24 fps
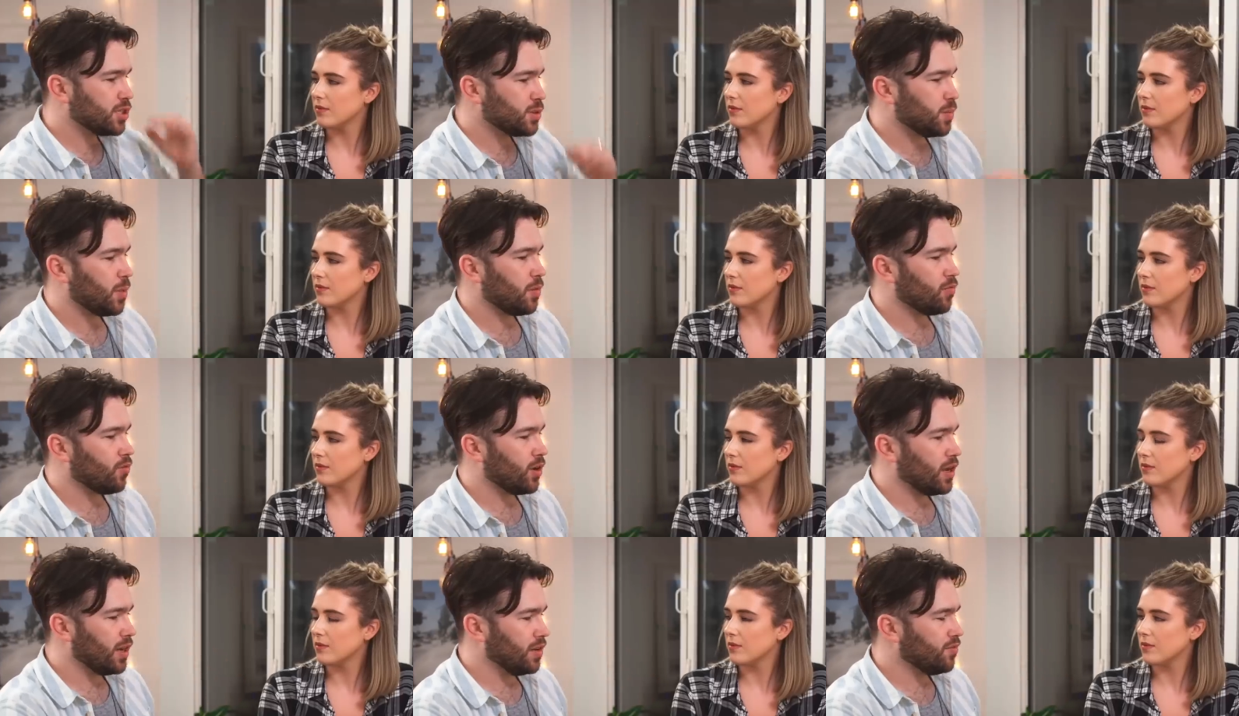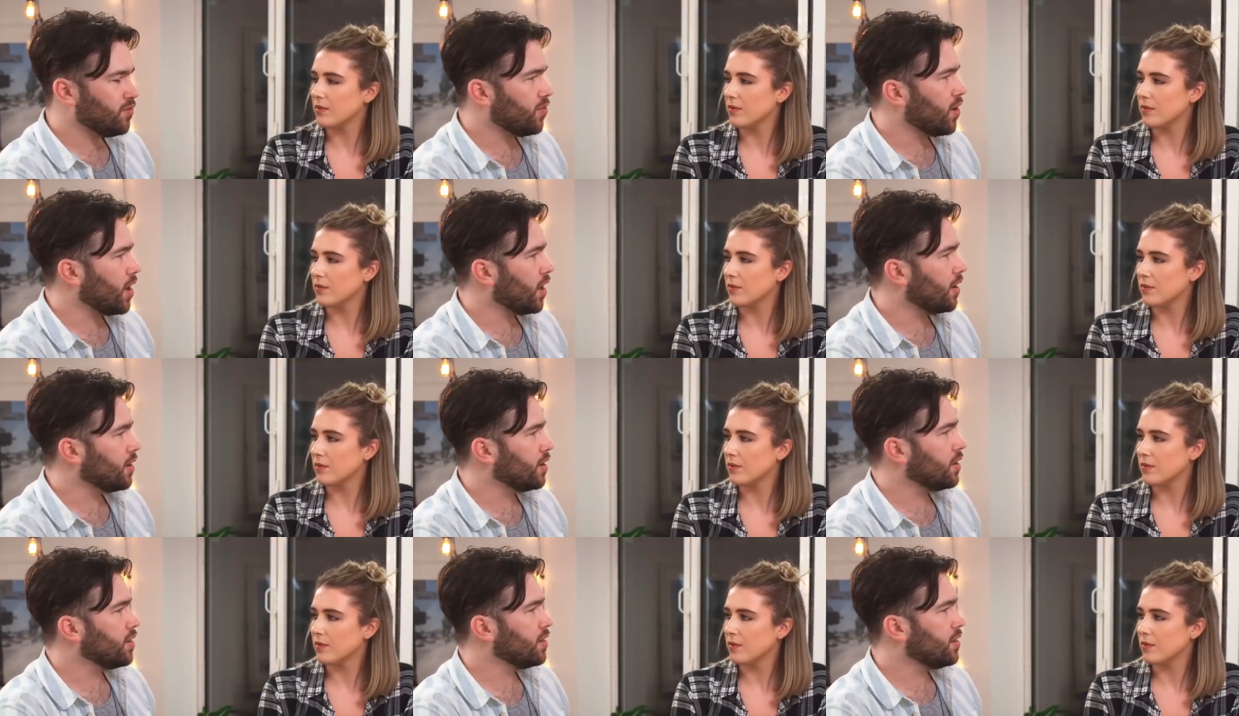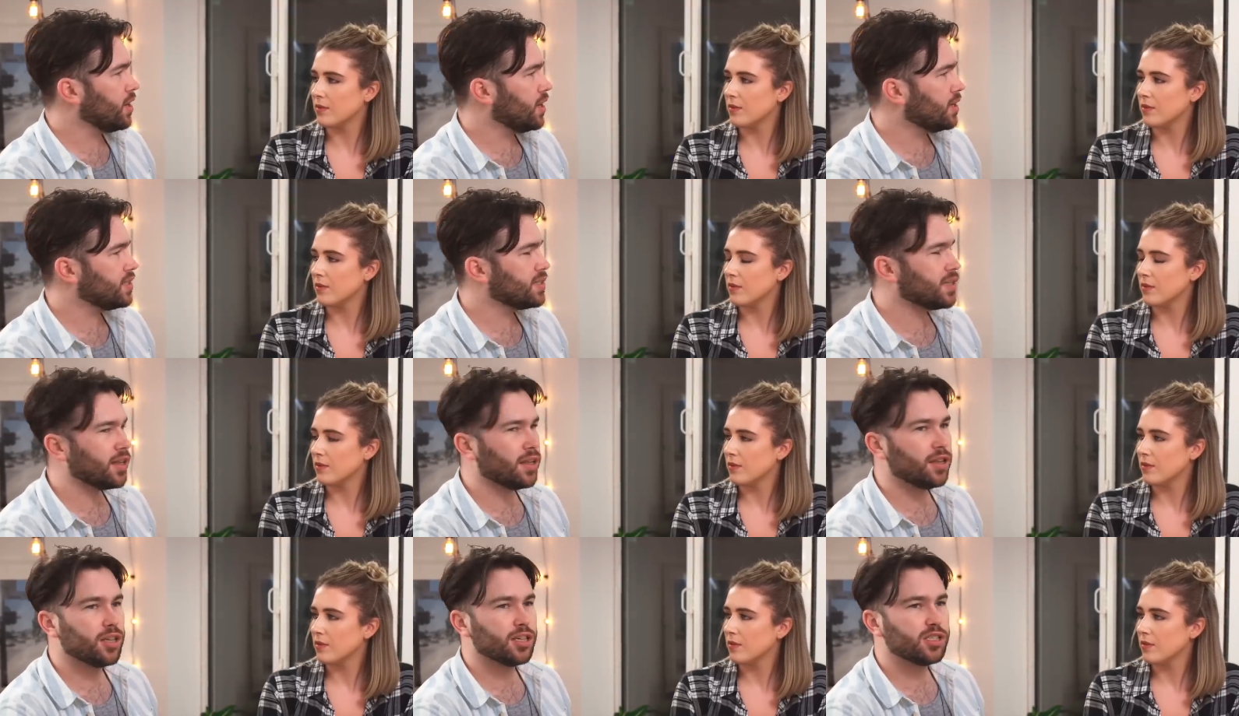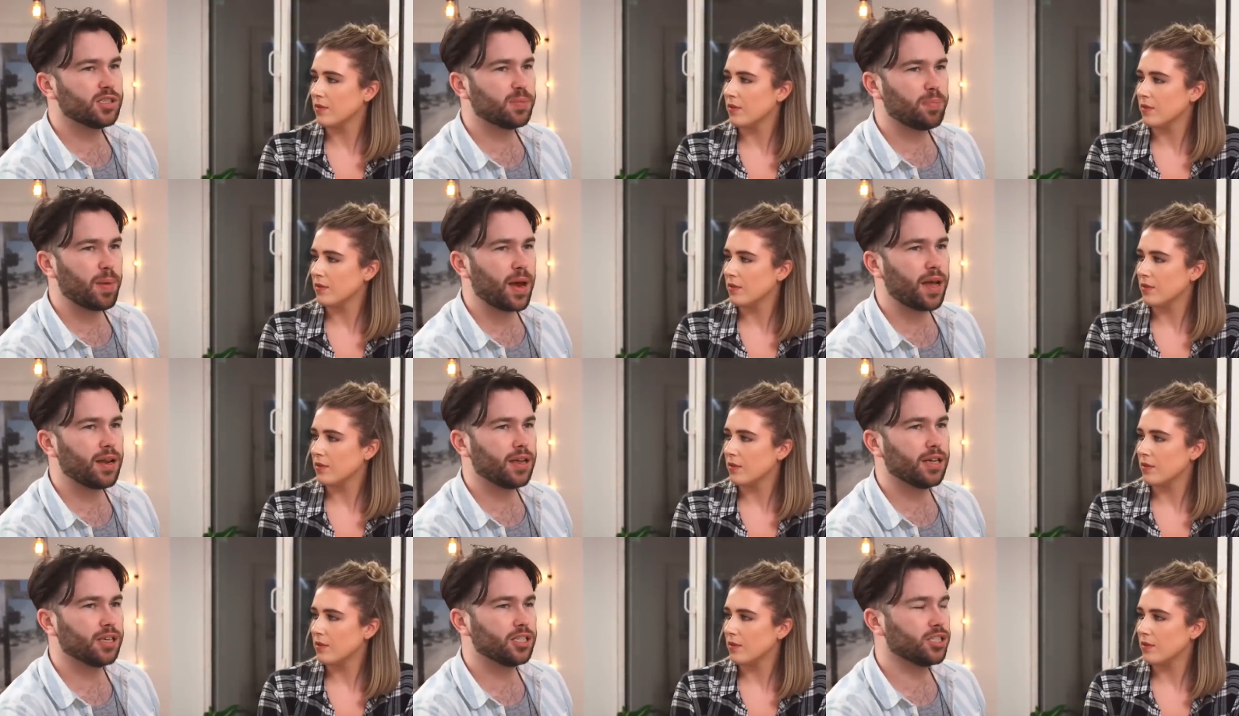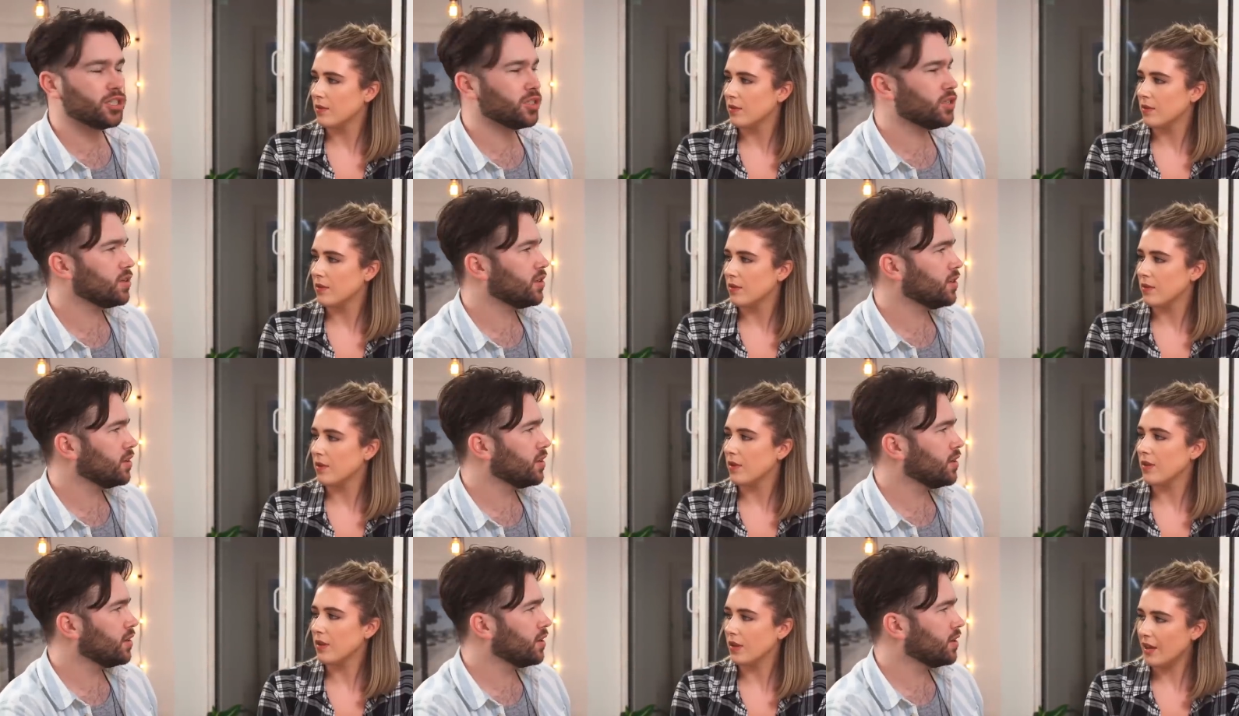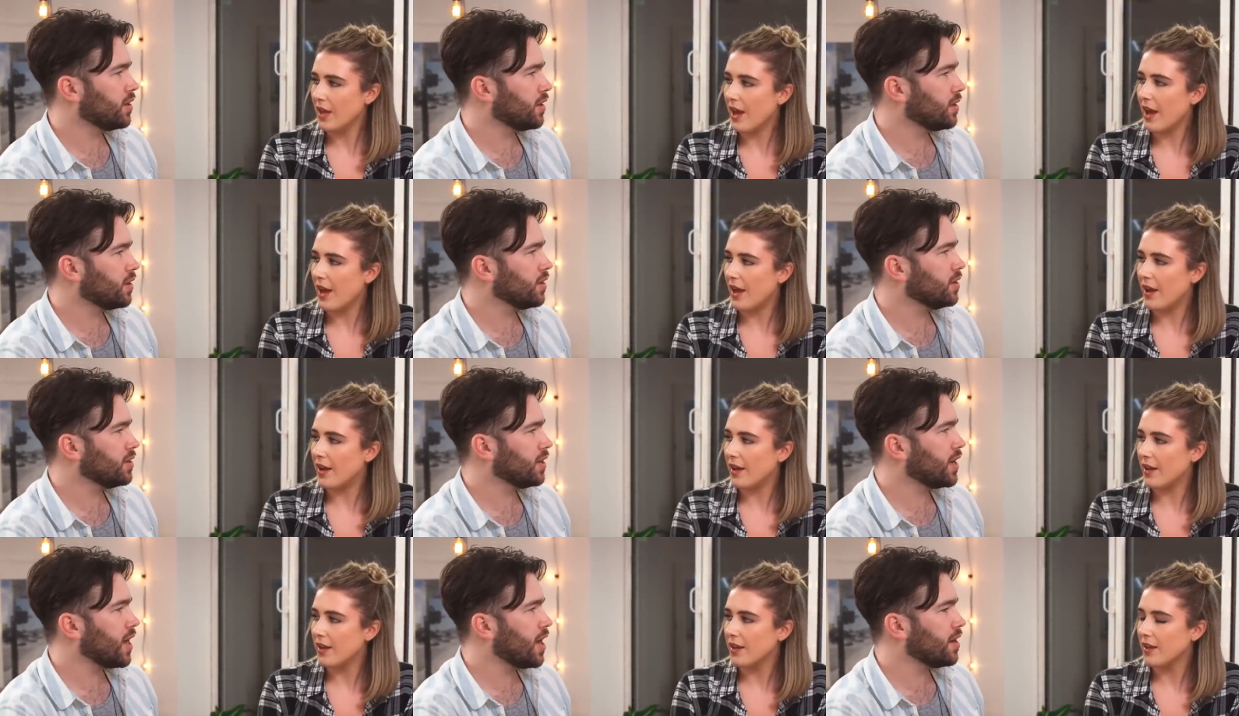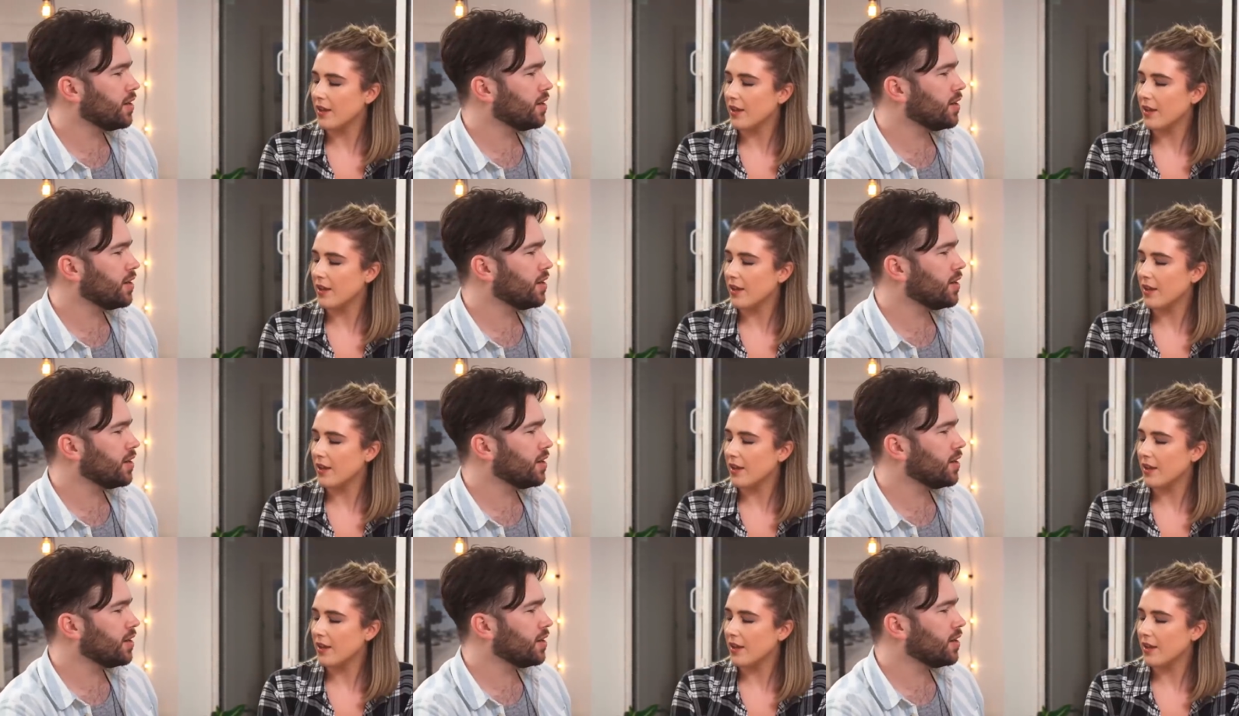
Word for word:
Speaker 1: has been really fun. This and the Spanish yeah.